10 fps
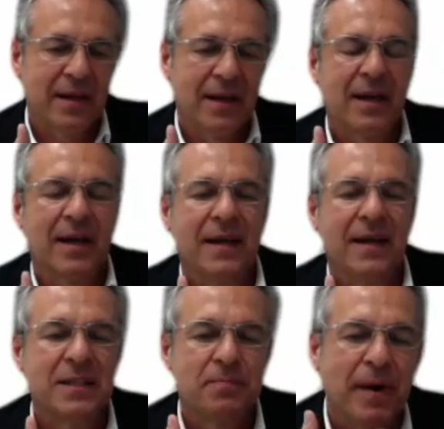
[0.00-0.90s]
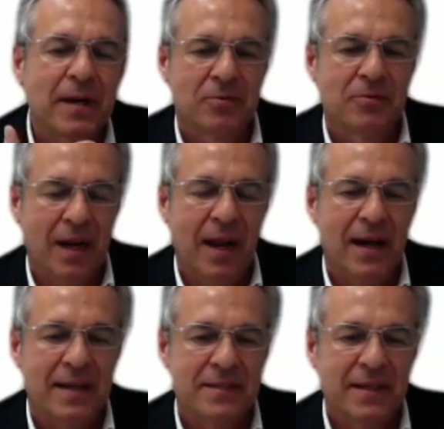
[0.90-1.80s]
is
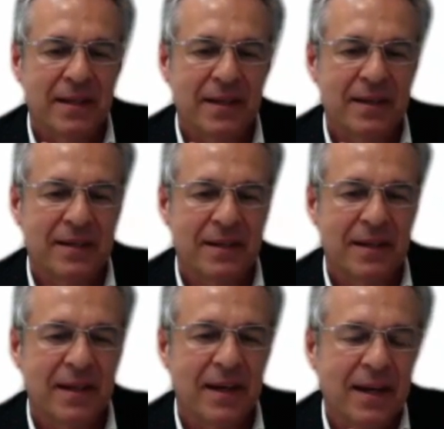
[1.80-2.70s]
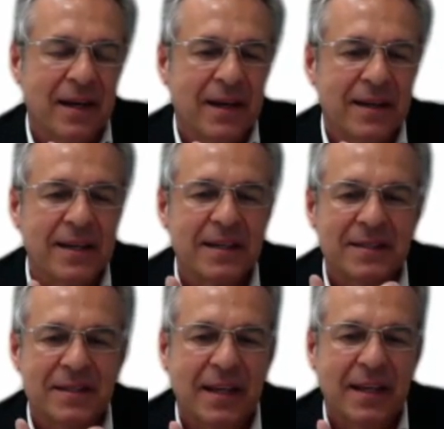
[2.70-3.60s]
personalizing
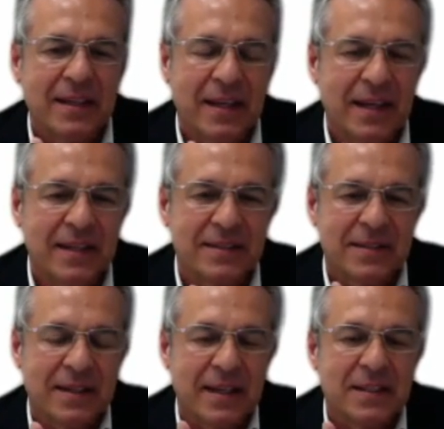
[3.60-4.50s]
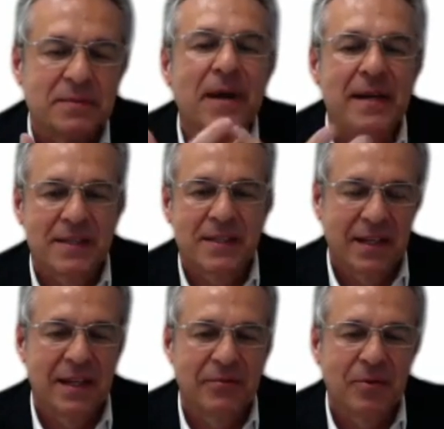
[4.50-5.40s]
his medicine,
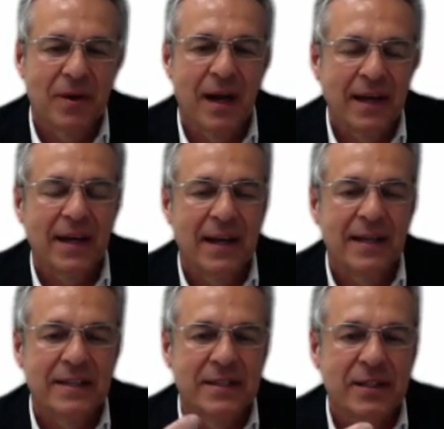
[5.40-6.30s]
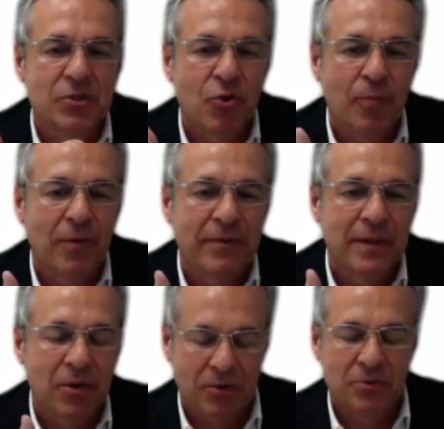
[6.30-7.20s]
if you like, and it's the job of the
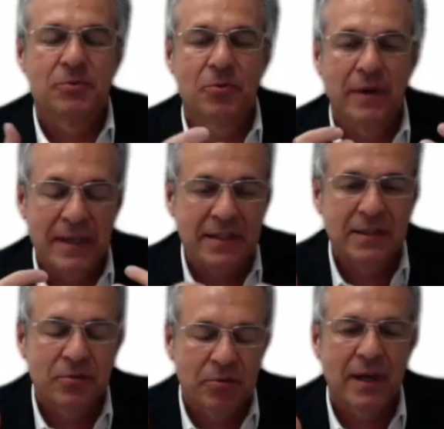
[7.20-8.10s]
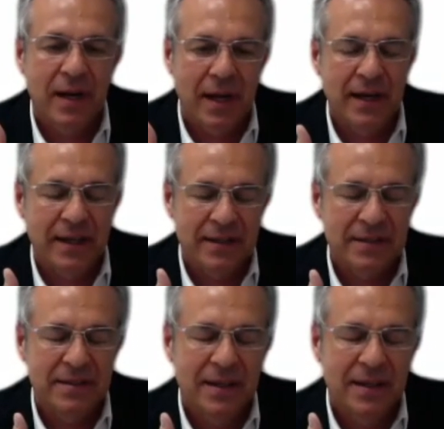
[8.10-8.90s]
doctor to listen to the client